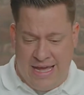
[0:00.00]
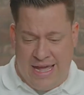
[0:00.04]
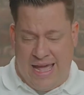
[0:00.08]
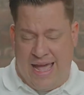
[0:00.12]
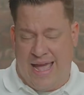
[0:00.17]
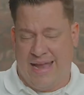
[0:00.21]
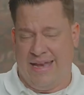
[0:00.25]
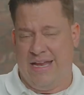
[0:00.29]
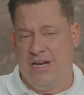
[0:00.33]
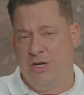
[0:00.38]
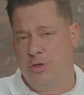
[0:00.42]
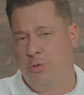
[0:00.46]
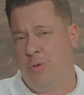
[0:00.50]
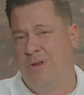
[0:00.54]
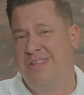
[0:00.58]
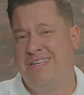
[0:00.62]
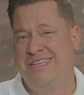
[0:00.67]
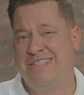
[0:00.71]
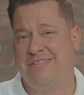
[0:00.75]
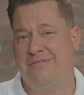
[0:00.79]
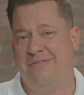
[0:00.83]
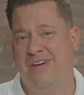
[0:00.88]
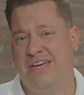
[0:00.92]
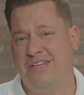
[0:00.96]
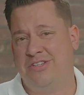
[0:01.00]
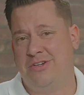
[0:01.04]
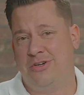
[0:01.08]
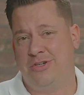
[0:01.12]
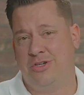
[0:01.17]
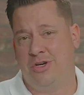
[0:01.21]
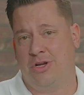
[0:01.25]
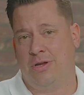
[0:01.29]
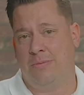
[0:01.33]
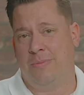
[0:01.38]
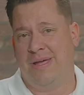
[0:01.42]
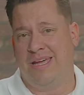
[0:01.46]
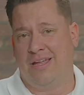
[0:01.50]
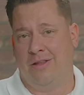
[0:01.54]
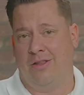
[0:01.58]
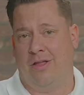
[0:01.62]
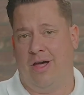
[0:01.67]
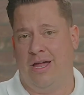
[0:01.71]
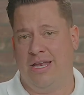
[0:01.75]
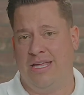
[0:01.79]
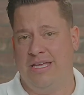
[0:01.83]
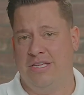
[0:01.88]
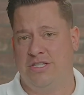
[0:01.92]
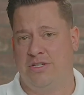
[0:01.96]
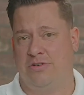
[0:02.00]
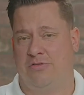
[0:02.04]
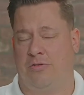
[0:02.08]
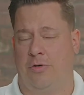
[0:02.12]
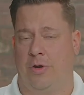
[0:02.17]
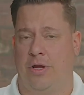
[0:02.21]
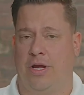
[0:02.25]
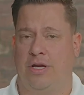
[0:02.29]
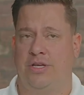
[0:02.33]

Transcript: And here's where these investors are going to make it a lot easier for you.